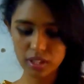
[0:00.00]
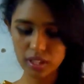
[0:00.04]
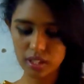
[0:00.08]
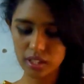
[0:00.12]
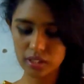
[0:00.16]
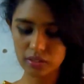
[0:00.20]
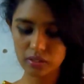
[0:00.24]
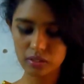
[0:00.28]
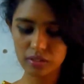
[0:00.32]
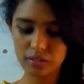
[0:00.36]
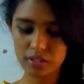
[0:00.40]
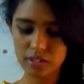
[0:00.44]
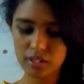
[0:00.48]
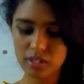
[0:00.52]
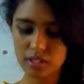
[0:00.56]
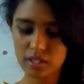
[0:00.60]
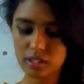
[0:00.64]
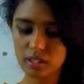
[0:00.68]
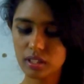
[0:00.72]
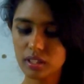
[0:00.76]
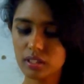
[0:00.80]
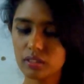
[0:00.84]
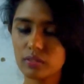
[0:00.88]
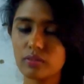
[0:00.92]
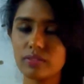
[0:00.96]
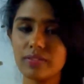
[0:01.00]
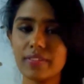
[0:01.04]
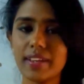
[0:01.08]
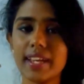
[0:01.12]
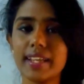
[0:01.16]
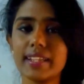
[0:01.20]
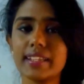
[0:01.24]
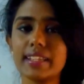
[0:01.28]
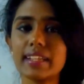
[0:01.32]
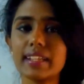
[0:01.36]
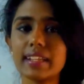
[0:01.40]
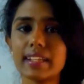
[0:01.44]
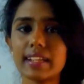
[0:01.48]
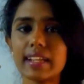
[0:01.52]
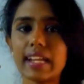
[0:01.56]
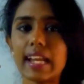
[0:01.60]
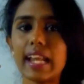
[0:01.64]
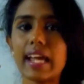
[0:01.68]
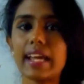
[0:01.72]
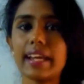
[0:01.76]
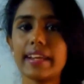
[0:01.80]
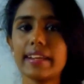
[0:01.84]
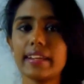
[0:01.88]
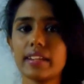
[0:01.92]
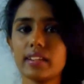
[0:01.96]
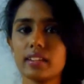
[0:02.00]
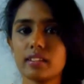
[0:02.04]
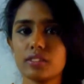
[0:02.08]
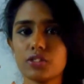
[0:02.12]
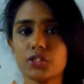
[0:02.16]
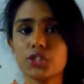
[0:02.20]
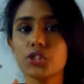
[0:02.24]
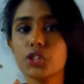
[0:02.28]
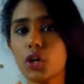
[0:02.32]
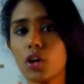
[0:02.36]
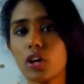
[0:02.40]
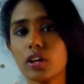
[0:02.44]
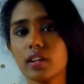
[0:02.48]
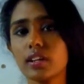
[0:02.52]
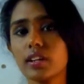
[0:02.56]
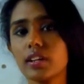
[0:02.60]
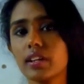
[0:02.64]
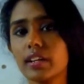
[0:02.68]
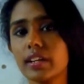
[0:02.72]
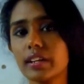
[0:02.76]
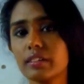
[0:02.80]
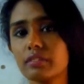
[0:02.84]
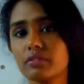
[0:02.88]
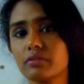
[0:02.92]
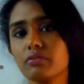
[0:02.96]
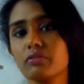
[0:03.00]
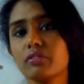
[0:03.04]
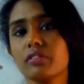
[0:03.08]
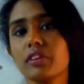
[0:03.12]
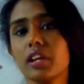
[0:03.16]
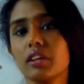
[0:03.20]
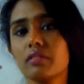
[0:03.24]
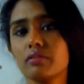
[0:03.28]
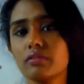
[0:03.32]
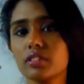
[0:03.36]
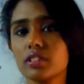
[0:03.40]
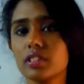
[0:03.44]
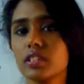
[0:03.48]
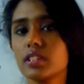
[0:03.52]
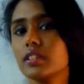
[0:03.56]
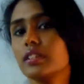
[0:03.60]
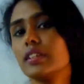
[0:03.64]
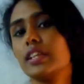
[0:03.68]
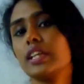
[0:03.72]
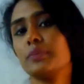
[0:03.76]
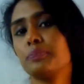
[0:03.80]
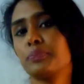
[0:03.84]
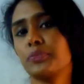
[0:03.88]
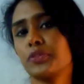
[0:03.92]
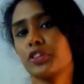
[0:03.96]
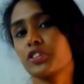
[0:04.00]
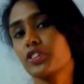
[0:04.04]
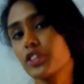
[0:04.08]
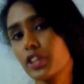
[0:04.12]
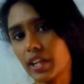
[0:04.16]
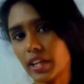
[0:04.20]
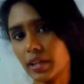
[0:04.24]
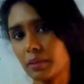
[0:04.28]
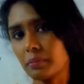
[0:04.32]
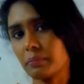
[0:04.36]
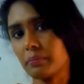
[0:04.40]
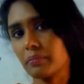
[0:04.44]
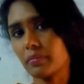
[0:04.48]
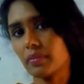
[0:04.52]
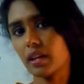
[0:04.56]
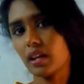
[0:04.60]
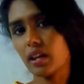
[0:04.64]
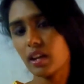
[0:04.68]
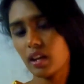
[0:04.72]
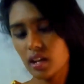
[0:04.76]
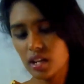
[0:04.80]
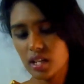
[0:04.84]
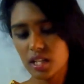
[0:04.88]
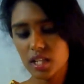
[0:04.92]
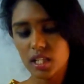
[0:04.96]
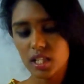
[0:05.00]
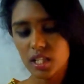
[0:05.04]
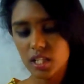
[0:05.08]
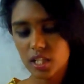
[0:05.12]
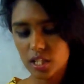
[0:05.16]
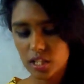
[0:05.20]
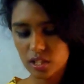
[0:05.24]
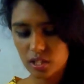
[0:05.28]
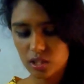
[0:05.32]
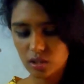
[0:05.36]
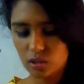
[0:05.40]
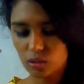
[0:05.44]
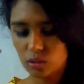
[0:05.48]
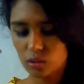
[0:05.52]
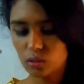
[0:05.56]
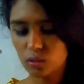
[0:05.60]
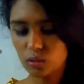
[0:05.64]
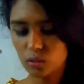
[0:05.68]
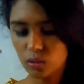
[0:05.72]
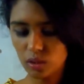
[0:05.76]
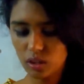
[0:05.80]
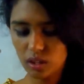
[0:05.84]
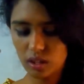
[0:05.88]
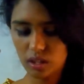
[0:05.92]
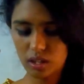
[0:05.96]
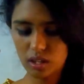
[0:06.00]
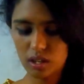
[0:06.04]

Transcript: it's a Vedicline chocolate flavored lip cream so